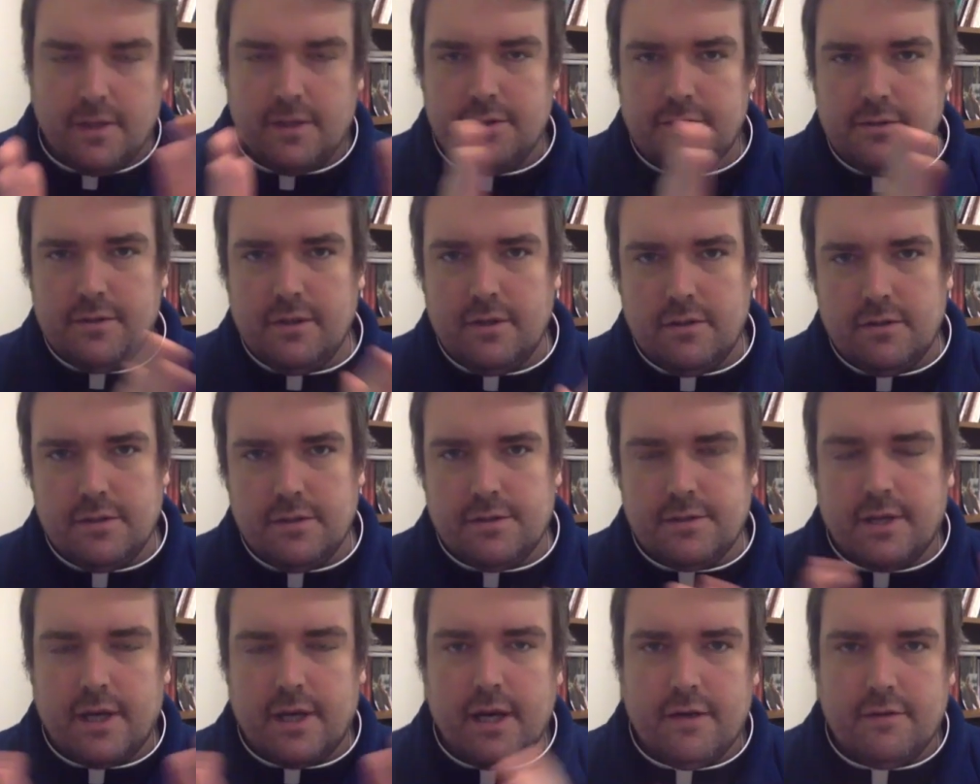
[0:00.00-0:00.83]
So you're
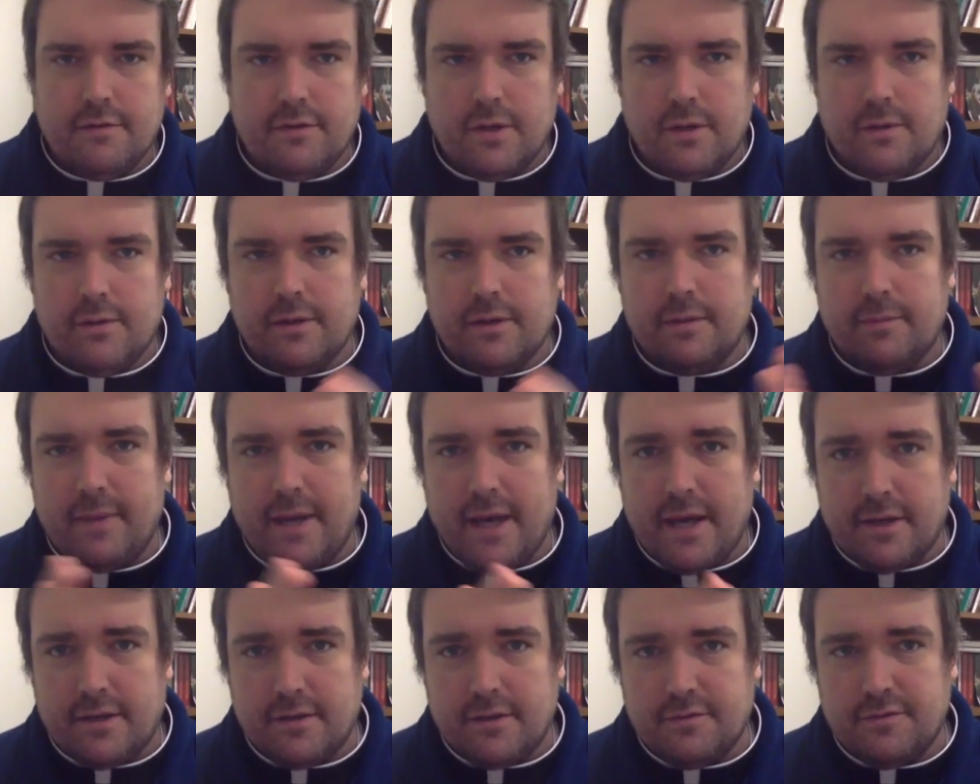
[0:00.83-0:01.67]
just kind of going
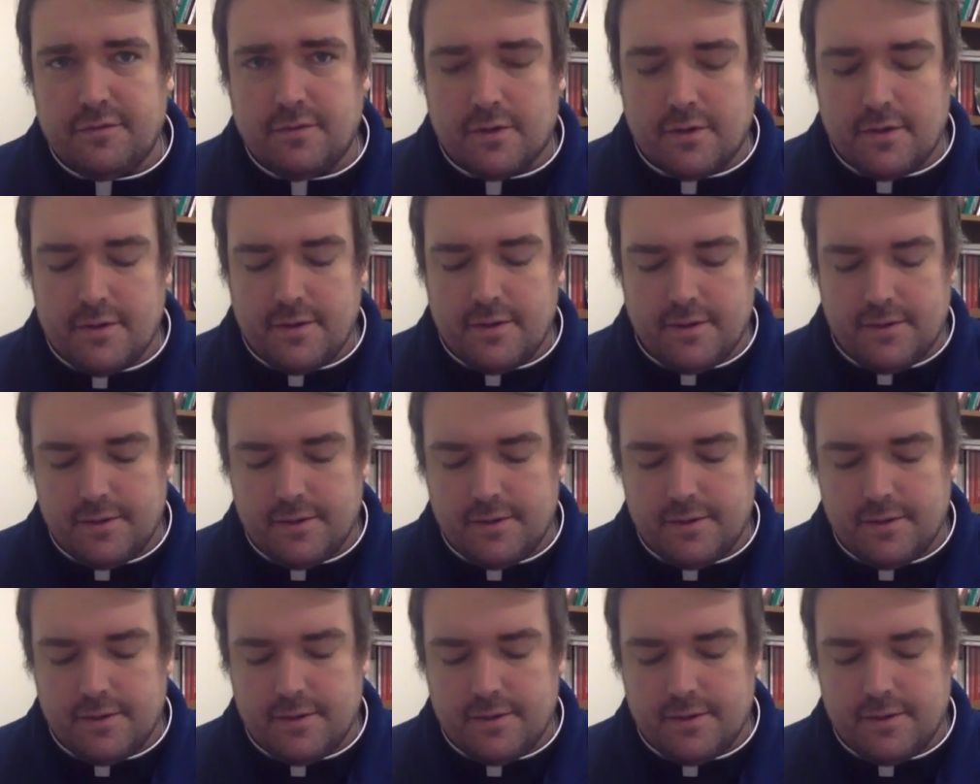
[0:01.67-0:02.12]
back and forth